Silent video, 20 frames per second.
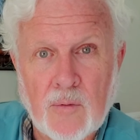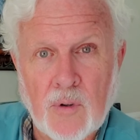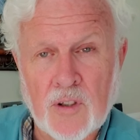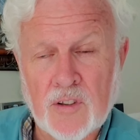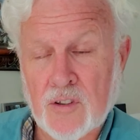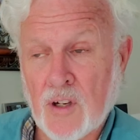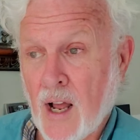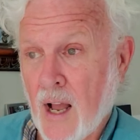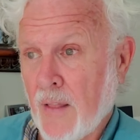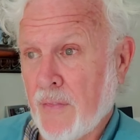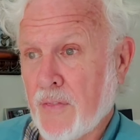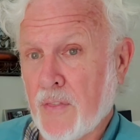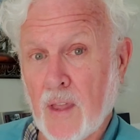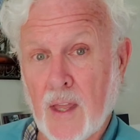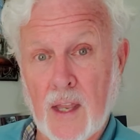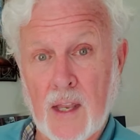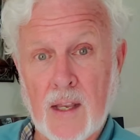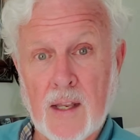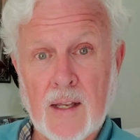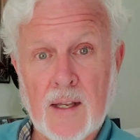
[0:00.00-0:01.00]
was not
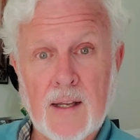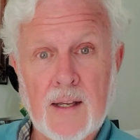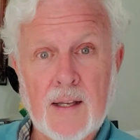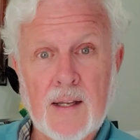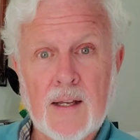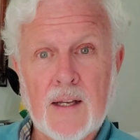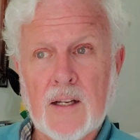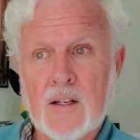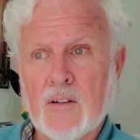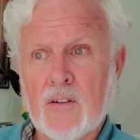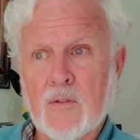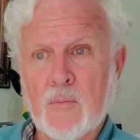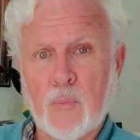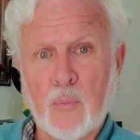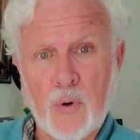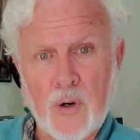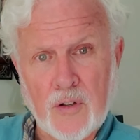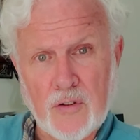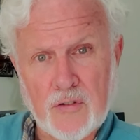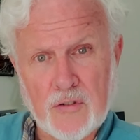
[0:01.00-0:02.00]
the
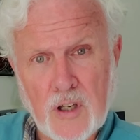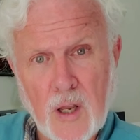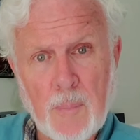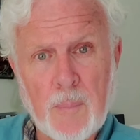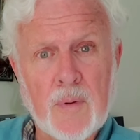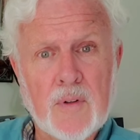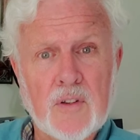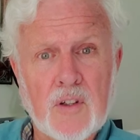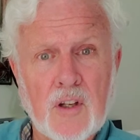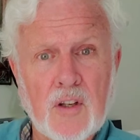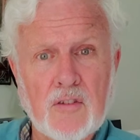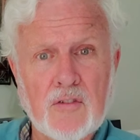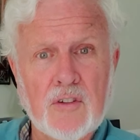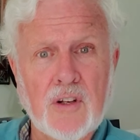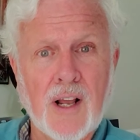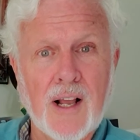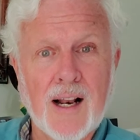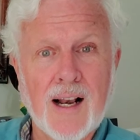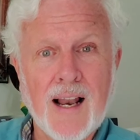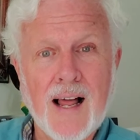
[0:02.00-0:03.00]
precipitous
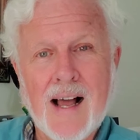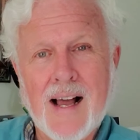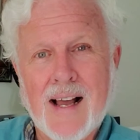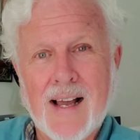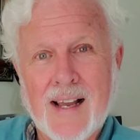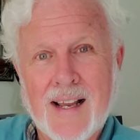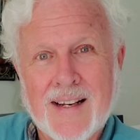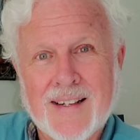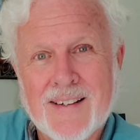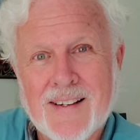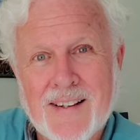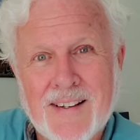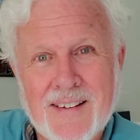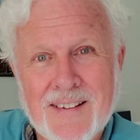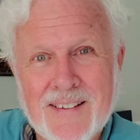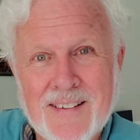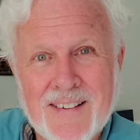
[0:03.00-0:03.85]
decline